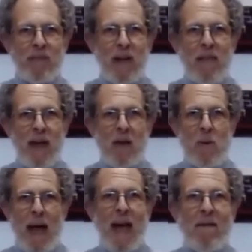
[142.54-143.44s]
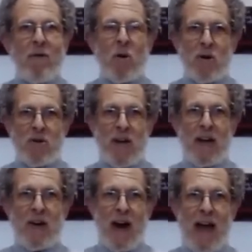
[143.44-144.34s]
that you have your
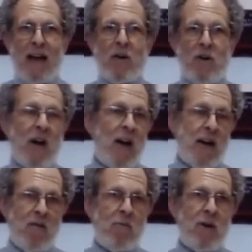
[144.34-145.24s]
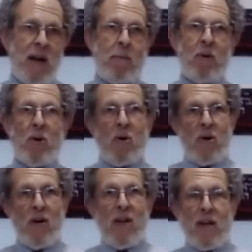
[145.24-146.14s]
Seder at, your dining room table or your
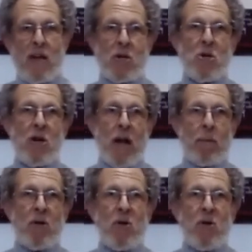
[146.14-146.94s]
kitchen table,